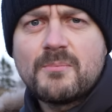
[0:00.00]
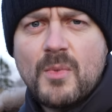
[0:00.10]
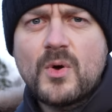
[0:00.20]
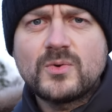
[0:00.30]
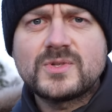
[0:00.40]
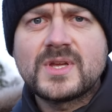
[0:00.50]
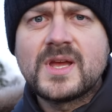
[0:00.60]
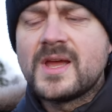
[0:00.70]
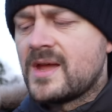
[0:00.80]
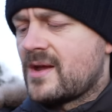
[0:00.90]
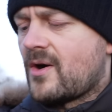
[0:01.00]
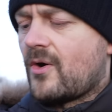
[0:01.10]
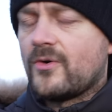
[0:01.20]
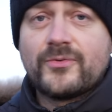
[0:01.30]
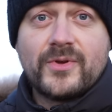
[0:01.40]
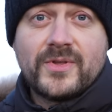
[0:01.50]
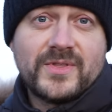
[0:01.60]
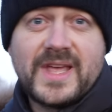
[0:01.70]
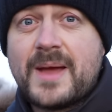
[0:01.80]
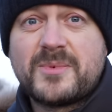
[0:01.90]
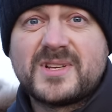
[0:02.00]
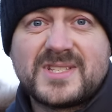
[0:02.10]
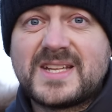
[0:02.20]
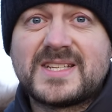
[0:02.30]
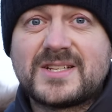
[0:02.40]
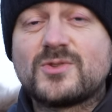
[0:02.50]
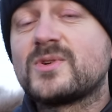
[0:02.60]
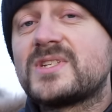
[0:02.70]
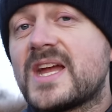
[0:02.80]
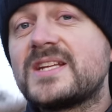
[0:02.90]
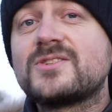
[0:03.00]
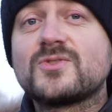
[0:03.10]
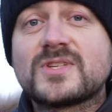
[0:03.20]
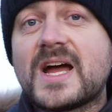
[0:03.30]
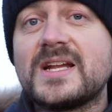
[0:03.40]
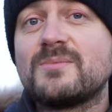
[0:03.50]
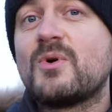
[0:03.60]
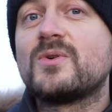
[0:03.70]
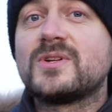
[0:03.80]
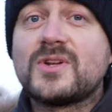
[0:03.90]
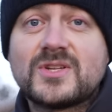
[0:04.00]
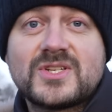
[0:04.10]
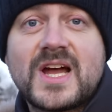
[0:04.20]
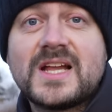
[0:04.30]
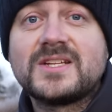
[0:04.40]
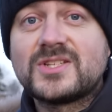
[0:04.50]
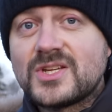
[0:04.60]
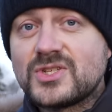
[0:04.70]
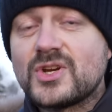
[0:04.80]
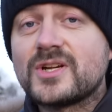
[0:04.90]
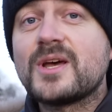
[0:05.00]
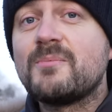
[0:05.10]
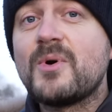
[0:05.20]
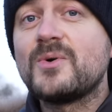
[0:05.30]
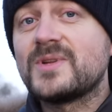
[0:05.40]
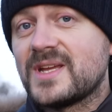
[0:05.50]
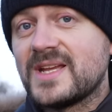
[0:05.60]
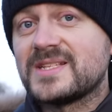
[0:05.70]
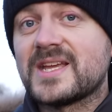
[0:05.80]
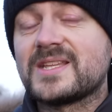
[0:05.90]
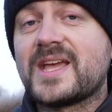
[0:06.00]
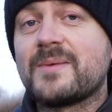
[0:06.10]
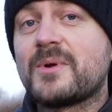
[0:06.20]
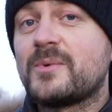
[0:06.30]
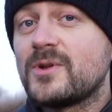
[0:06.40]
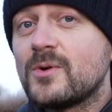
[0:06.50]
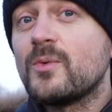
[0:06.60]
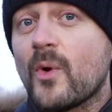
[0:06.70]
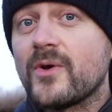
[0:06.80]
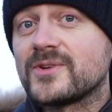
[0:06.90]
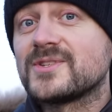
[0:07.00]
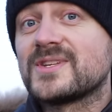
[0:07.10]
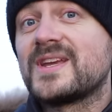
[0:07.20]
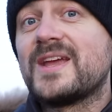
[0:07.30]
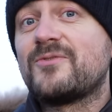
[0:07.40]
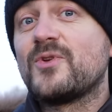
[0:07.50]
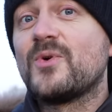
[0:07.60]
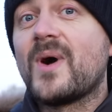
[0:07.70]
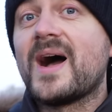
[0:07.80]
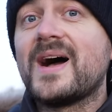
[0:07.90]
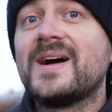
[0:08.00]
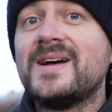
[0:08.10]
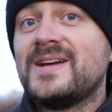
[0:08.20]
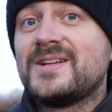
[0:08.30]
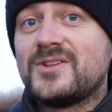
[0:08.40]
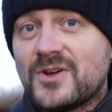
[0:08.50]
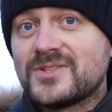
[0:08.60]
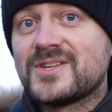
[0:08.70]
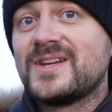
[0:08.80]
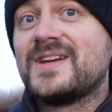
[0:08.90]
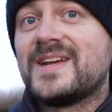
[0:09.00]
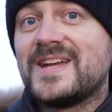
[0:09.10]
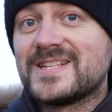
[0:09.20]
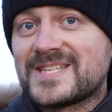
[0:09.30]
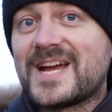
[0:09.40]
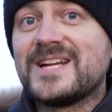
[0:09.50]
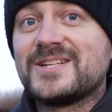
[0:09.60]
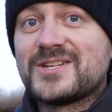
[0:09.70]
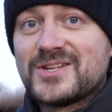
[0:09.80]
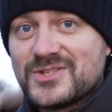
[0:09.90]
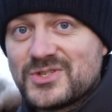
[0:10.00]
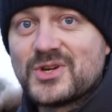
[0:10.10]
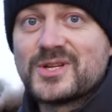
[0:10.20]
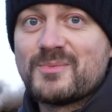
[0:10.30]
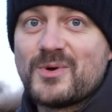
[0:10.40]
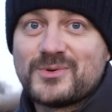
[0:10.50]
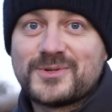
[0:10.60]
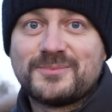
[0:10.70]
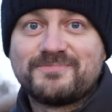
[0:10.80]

mode of the camera settings. You can change to silent mode and not silent shutter mode inside the camera, but it only works if you are not in silent shutter mode.